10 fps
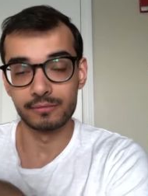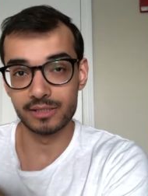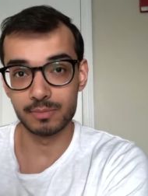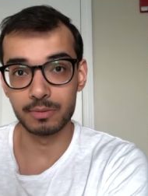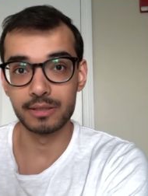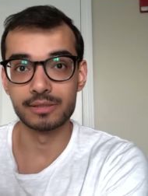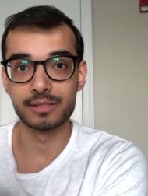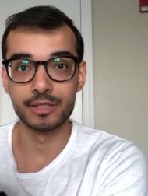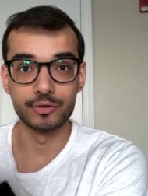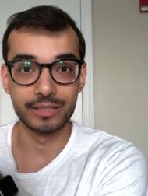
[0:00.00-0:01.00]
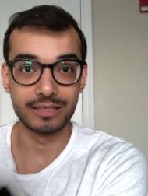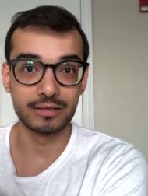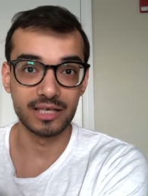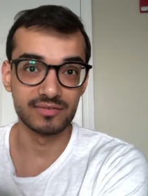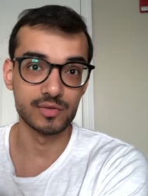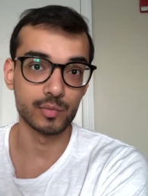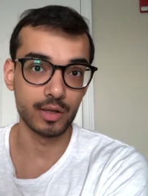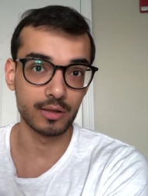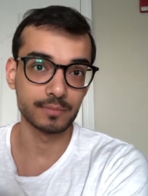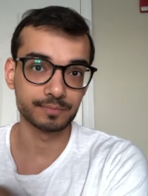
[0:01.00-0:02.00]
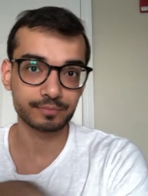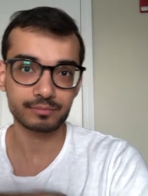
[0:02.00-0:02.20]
disciplines in your daily life as well.